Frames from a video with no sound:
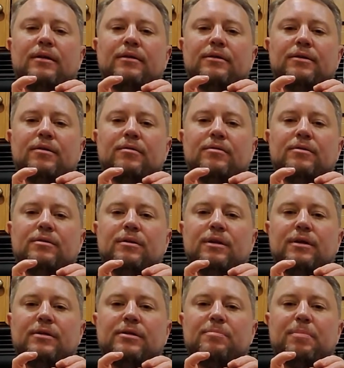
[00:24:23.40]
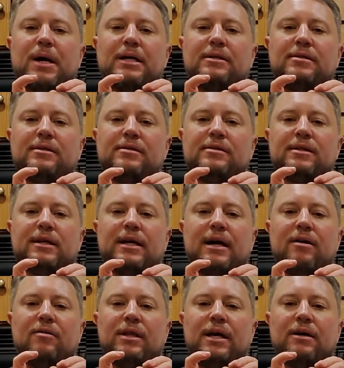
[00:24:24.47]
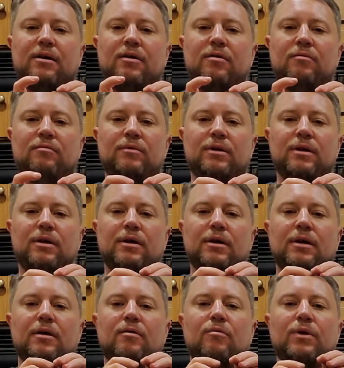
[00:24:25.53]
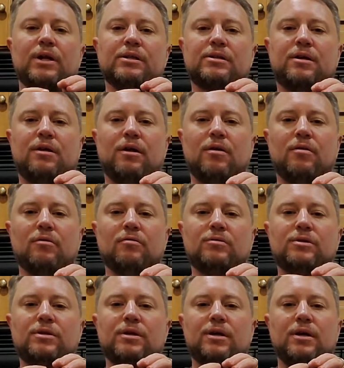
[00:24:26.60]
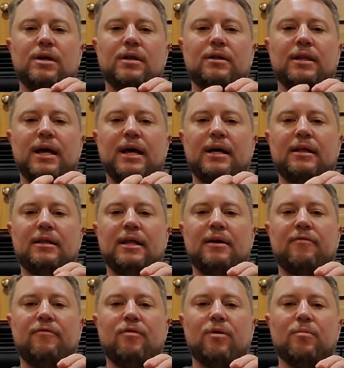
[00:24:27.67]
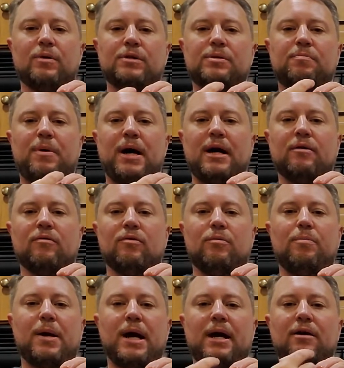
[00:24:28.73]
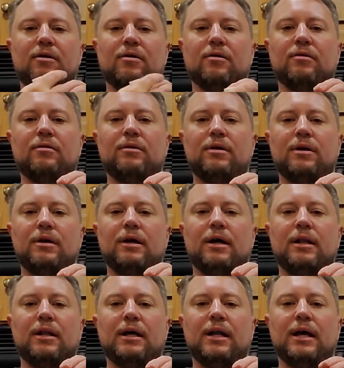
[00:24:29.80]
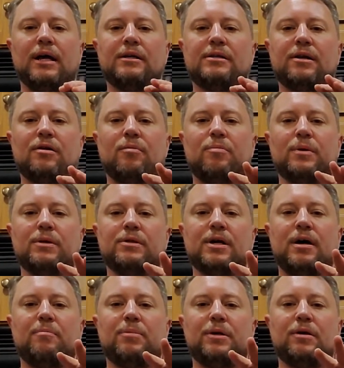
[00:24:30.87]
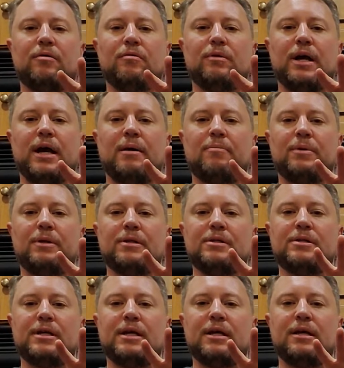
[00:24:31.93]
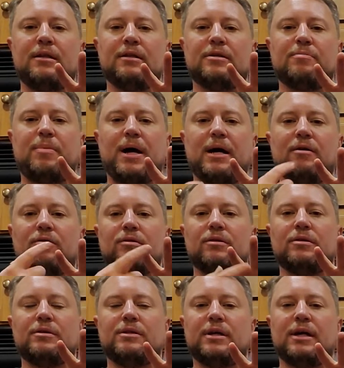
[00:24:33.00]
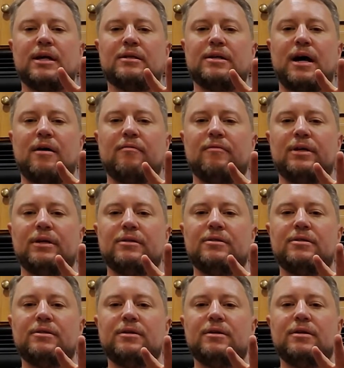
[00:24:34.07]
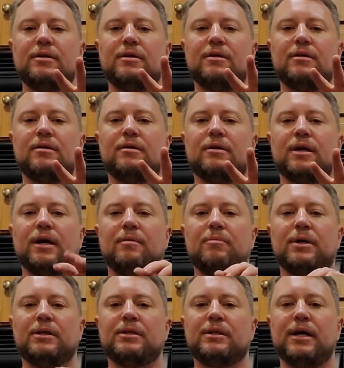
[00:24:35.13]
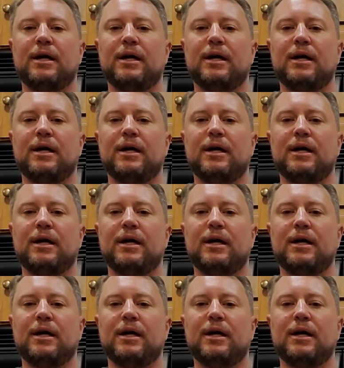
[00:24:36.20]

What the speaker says: the spikes that stick out on that cone, when it's closed, they form a spiral pattern, and then as it opens up, you don't happen to see the spiral as obvious. Okay, but